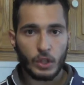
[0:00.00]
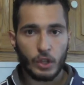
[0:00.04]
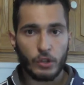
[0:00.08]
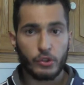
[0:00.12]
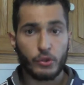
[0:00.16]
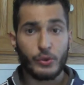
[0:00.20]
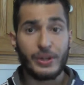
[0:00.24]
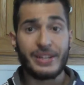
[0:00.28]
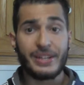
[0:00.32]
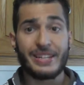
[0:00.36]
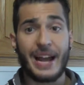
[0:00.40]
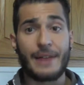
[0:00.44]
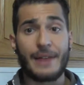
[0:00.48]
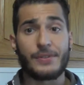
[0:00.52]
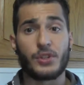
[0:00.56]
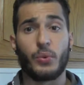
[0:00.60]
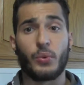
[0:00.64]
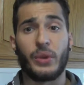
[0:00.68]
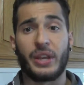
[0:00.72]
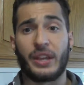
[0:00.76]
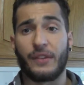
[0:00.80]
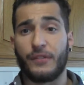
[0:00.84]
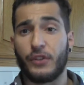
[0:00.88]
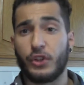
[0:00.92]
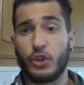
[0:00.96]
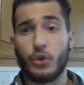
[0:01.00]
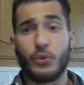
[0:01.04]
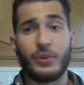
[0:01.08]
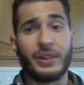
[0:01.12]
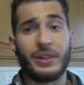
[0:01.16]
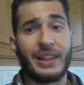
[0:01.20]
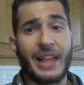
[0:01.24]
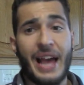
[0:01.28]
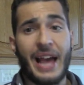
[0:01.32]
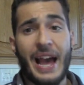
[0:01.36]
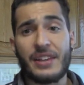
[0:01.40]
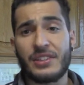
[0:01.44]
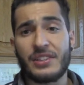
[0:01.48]
3 times a week. If you're doing
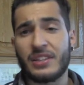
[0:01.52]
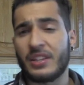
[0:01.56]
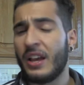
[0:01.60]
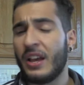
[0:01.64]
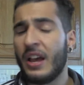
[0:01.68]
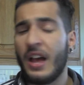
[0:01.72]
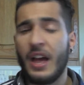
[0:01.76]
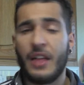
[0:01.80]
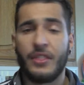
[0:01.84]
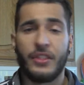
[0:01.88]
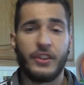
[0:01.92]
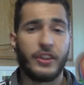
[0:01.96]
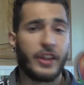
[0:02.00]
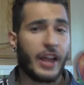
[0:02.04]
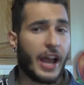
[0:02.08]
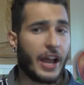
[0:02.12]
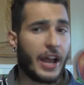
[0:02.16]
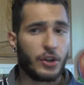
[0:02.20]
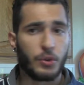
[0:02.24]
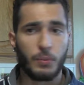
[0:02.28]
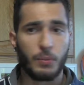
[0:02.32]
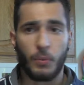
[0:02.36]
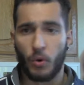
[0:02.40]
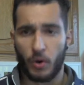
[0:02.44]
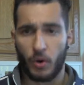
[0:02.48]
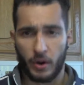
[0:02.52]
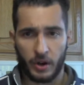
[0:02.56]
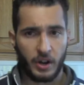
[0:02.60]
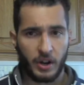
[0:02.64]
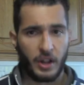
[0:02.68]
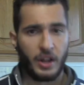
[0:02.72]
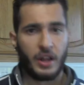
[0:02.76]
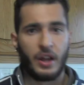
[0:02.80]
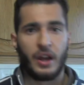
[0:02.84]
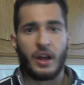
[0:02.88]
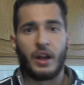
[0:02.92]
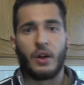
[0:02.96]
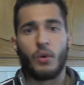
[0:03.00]
less, then you gotta do more.
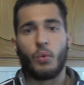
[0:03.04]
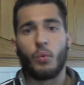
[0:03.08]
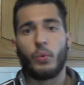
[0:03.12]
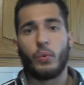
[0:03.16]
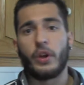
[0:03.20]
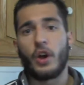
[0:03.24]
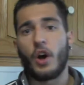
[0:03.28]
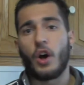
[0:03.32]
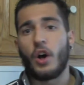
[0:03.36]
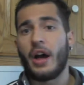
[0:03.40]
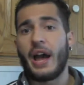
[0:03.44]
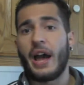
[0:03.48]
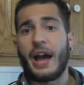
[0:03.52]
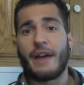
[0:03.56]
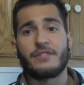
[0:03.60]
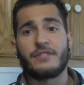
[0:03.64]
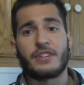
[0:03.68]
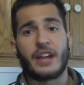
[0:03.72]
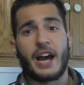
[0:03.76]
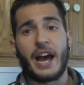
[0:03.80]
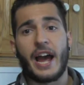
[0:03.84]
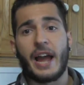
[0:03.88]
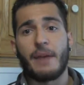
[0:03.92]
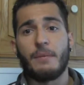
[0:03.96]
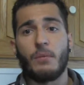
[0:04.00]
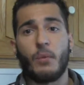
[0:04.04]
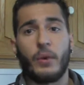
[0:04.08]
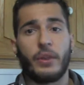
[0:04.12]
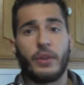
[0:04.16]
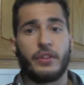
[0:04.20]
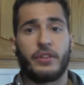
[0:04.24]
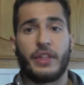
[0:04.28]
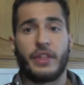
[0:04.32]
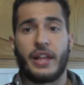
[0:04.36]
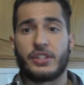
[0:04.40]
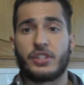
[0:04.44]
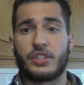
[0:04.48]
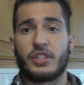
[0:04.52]
We all have time,
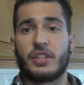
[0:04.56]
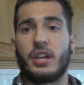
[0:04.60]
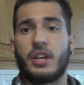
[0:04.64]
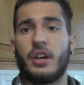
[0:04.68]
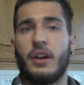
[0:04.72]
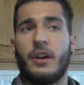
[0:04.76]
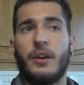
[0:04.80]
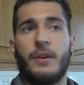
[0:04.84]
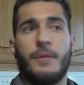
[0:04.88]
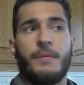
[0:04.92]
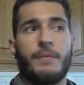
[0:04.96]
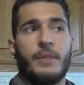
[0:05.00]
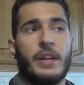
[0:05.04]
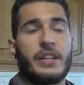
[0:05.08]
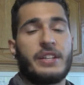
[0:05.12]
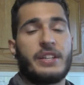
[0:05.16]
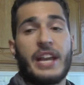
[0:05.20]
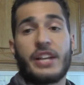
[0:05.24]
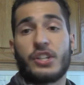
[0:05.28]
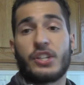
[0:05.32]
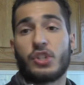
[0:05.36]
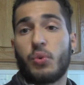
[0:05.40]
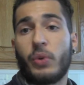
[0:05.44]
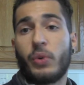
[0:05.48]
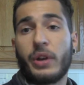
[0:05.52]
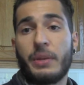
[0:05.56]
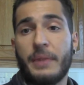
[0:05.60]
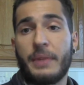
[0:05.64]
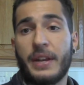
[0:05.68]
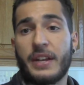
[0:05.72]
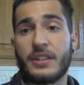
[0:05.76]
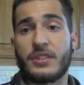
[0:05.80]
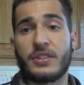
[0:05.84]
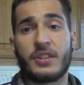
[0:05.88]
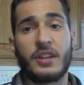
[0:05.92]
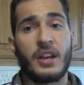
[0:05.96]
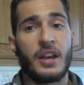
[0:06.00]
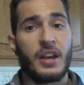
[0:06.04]
whether it takes 20
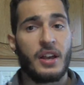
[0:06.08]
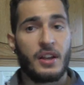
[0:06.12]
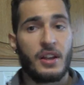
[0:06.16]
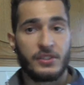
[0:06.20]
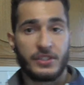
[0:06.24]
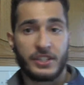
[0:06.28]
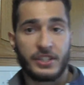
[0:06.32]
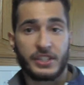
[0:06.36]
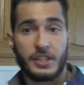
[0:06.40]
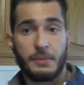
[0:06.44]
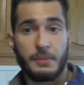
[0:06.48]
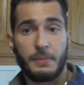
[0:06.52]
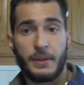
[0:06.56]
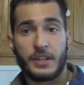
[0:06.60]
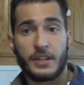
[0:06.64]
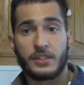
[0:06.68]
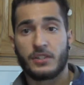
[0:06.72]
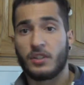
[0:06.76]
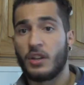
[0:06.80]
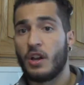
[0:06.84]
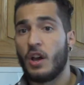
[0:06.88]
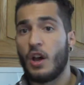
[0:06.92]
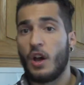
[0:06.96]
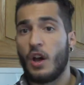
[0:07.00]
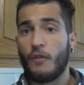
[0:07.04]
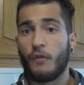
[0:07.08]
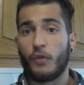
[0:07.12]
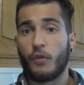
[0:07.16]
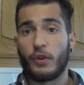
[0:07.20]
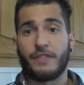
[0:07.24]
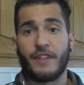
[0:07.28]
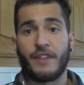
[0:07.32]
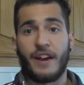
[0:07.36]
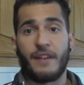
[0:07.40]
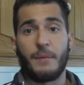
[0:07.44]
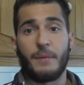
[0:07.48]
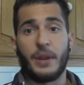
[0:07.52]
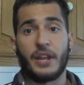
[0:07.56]
minutes, 60 minutes,
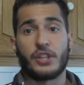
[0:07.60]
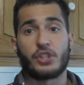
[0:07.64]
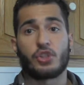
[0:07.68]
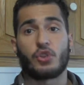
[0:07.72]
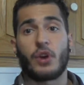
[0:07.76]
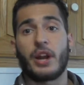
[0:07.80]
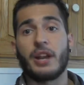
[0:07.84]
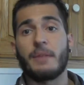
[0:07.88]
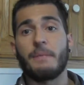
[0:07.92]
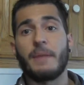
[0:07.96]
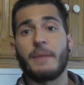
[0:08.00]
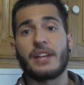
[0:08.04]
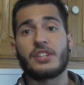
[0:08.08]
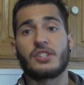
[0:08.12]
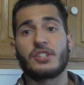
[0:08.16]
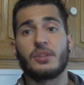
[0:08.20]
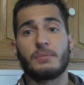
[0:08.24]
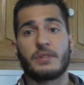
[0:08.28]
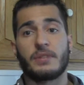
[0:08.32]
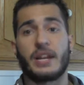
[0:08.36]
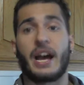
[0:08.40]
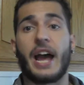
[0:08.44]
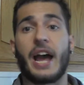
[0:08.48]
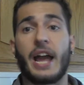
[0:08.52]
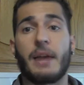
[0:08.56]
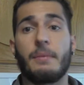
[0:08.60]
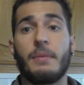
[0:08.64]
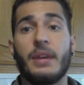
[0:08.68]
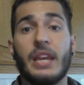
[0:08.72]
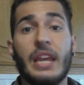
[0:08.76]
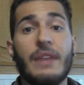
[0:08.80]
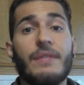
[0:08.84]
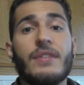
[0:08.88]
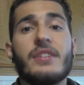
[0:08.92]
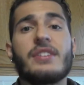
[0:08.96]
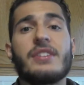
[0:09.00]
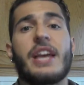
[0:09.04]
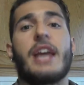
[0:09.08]
45 minutes. Try to make some time,
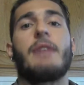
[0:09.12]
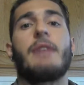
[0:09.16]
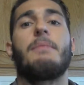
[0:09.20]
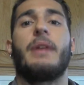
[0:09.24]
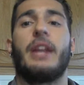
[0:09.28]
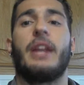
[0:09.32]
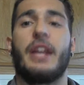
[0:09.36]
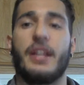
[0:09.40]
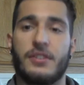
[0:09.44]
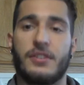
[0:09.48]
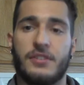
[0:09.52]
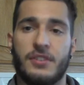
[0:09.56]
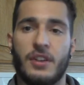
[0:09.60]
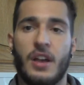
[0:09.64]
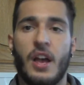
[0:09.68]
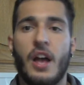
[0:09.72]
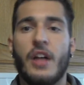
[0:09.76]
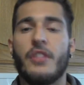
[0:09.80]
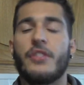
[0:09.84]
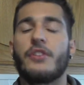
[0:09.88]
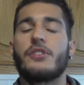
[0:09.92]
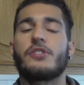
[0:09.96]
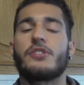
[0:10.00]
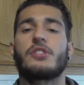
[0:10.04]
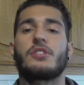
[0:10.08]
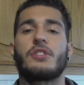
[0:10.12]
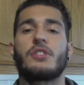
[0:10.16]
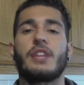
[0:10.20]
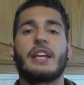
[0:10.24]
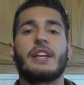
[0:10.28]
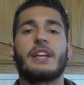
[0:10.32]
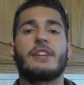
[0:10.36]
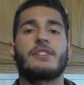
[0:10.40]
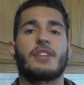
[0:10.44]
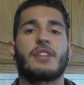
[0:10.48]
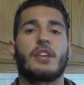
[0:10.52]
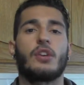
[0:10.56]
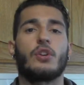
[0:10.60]
even 10 minutes. There's
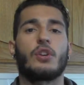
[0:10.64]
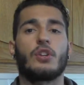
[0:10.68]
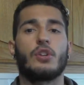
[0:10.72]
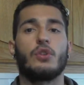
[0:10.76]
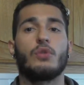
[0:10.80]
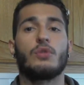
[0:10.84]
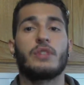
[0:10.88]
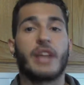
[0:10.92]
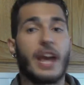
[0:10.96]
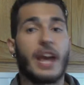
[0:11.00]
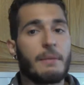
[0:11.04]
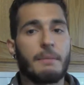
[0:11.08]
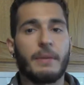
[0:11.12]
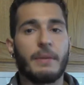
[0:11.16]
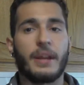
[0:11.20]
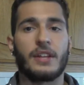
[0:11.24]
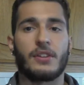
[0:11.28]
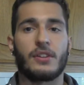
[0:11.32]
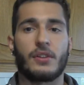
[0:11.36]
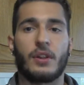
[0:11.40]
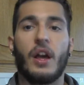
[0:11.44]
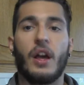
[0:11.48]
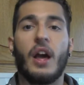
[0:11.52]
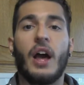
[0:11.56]
things that you can do 10-minute